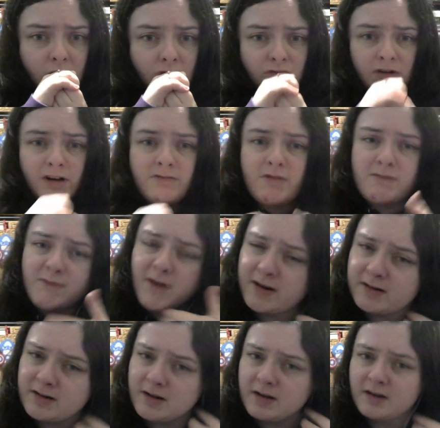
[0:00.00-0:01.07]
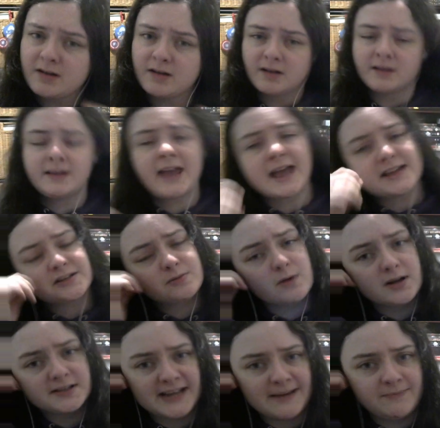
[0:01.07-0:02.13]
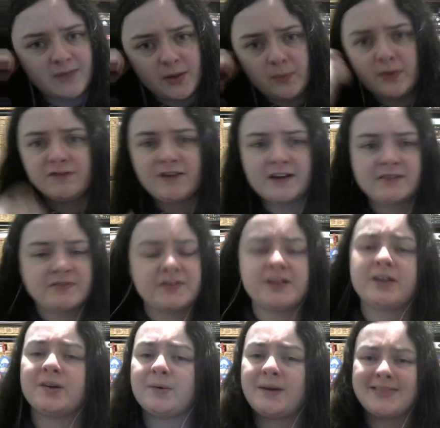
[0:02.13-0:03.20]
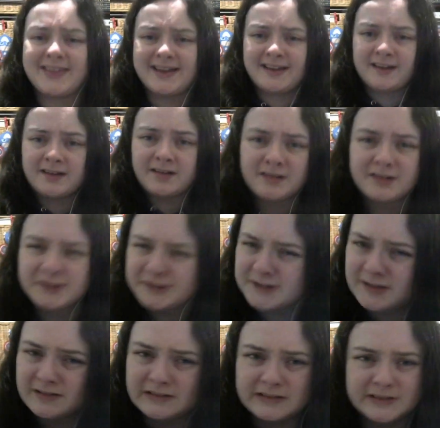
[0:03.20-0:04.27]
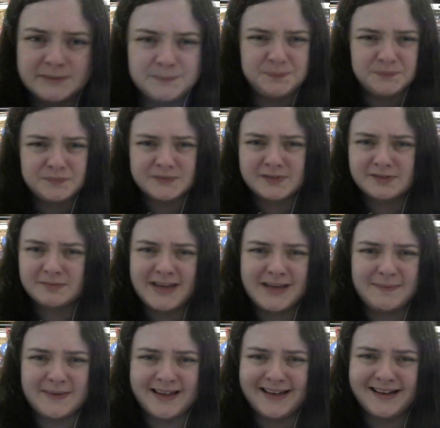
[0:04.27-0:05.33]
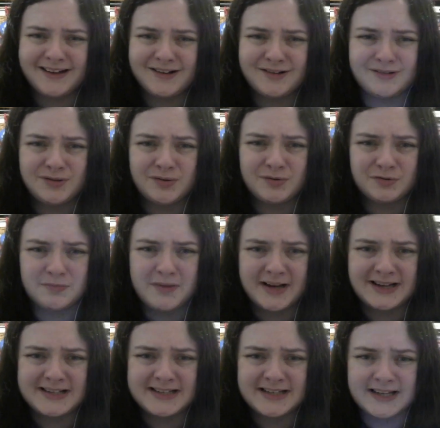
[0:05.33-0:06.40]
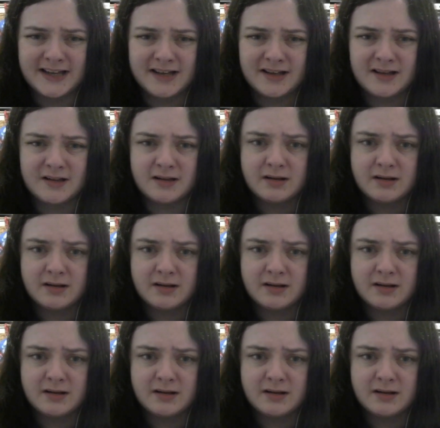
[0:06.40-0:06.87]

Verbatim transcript: Run, run, run! Get to our team, they will fight for you, I think. Maybe. Oh, Lord almighty.